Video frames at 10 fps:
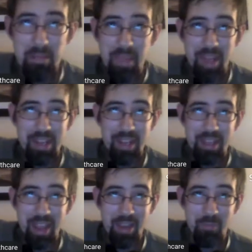then
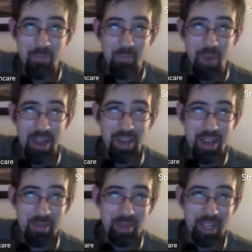they ran
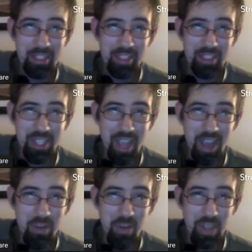him against the
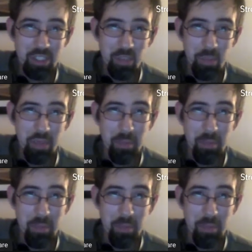guy who actually won the